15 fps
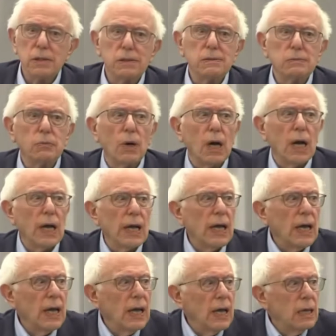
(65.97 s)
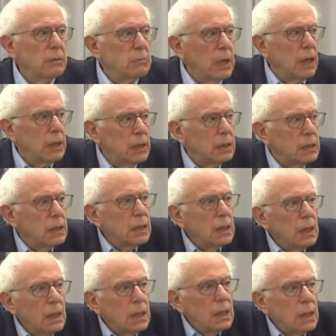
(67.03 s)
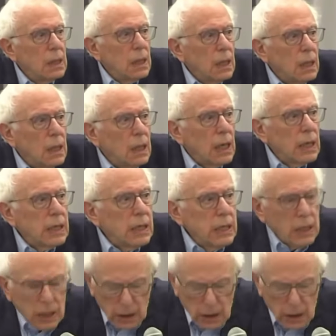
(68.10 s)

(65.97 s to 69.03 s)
why am I here